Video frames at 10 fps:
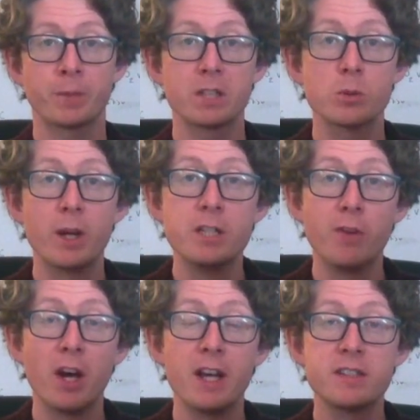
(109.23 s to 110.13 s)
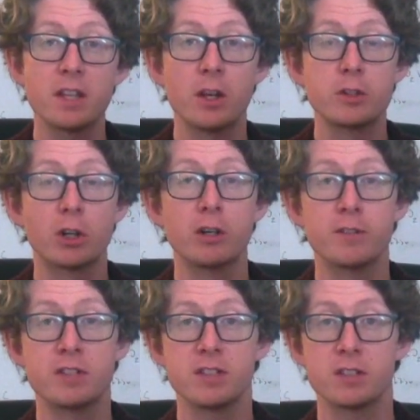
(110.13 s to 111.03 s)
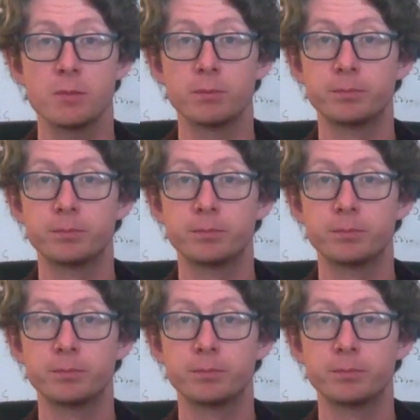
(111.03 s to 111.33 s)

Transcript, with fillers: So I devise an alternative system.